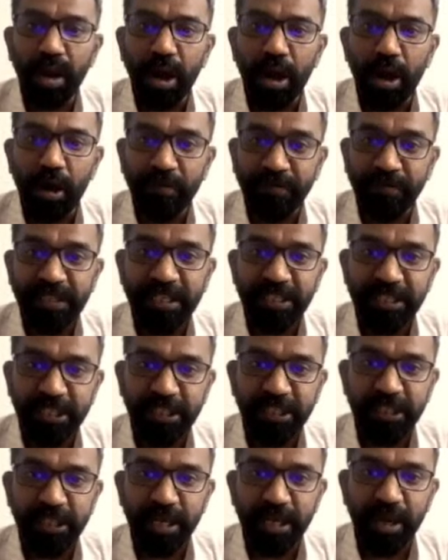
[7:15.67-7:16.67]
of
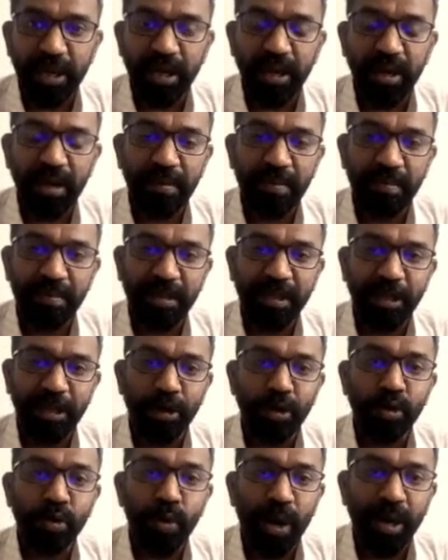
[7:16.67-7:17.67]
such
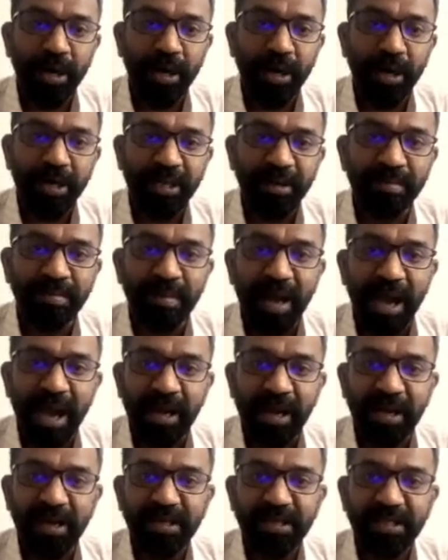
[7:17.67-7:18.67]
quantum
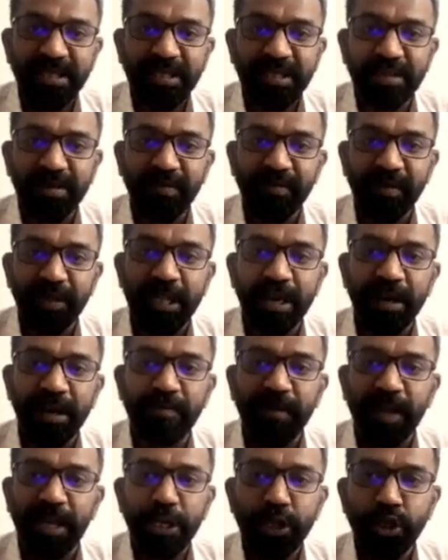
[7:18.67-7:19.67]
occurs within a
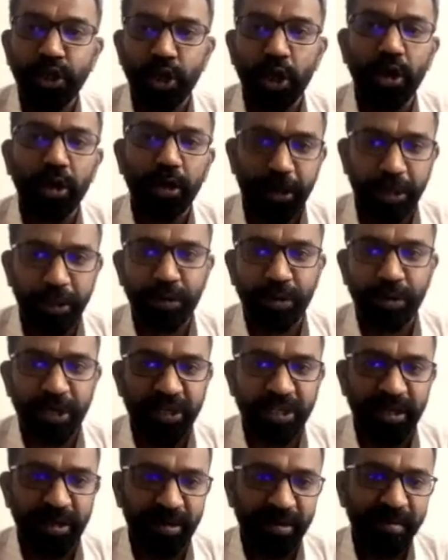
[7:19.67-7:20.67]
very short
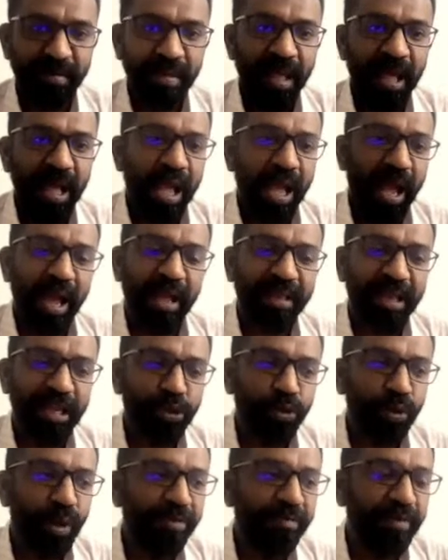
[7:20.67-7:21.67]
duration. And that's
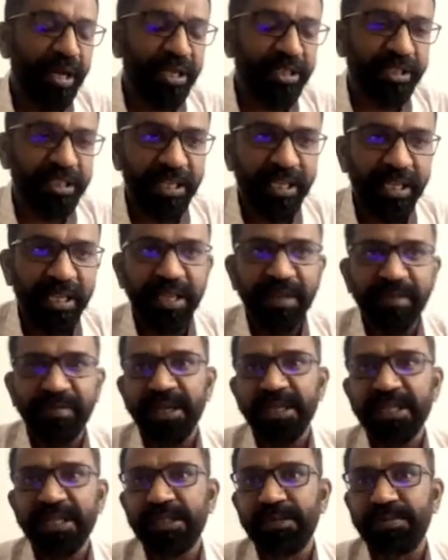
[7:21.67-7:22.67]
why we are seeing
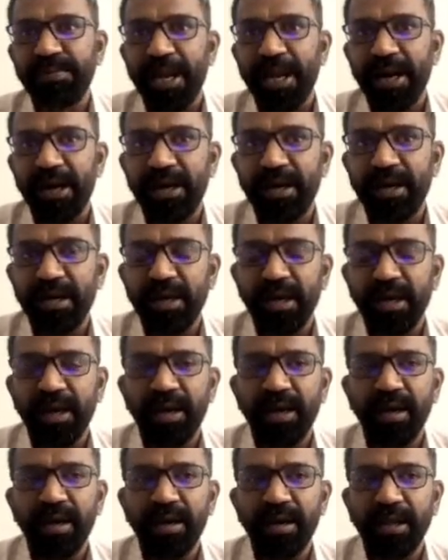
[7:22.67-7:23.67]
events where
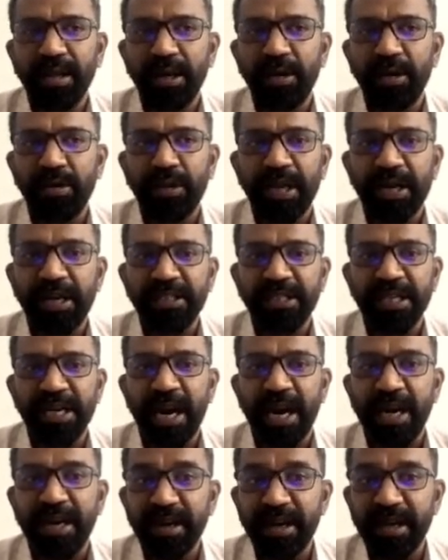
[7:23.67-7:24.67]
there is a
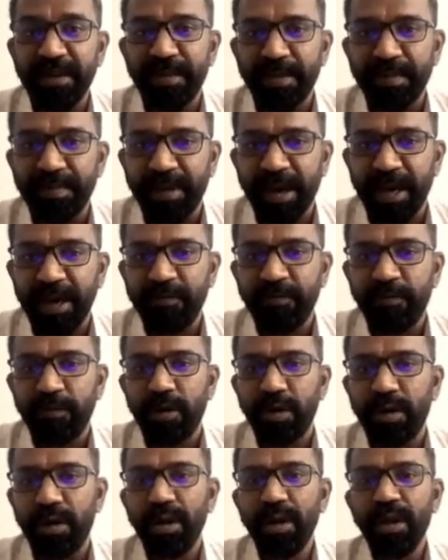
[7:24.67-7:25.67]
100
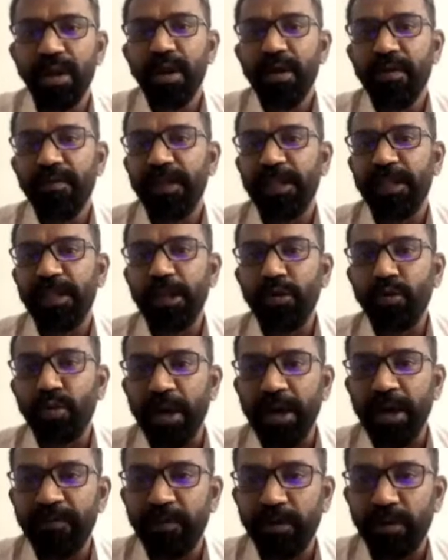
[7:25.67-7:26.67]
rainfall within
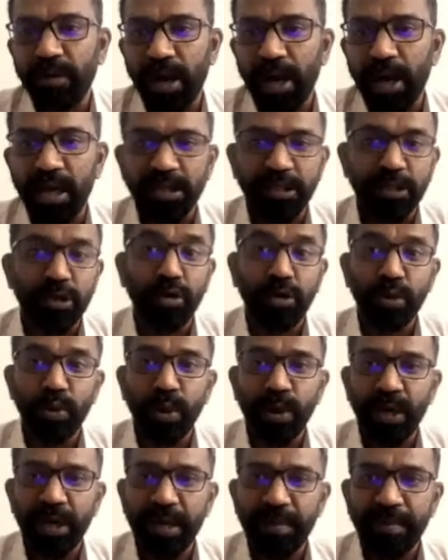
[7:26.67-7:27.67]
24 hours or
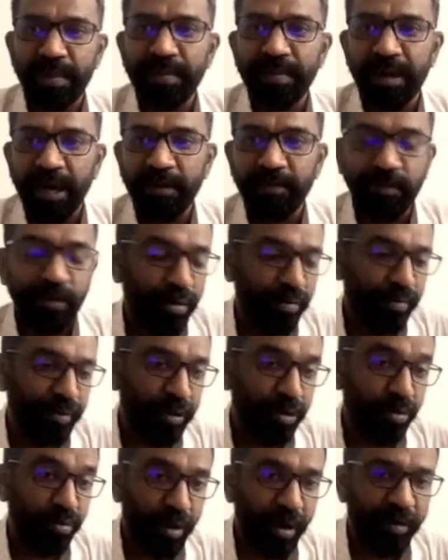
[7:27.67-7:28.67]
200 rainfall
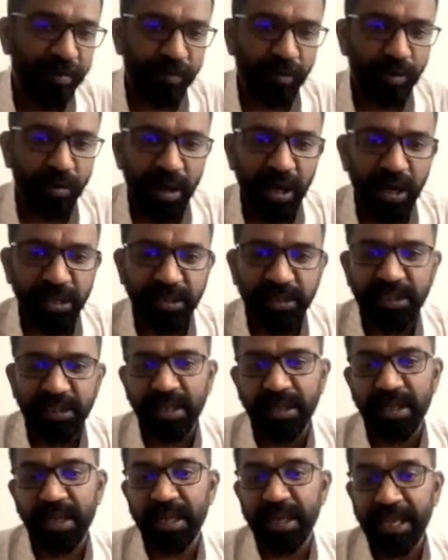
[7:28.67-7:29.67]
within 24 hours.
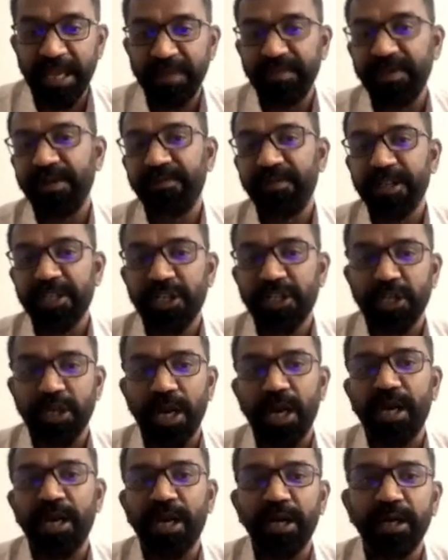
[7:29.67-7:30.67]
And the event which
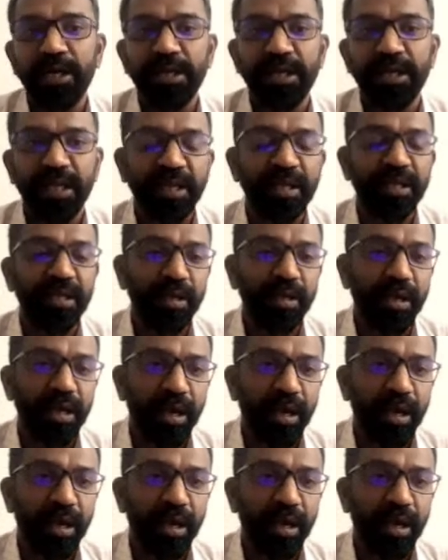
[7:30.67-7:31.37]
occurred in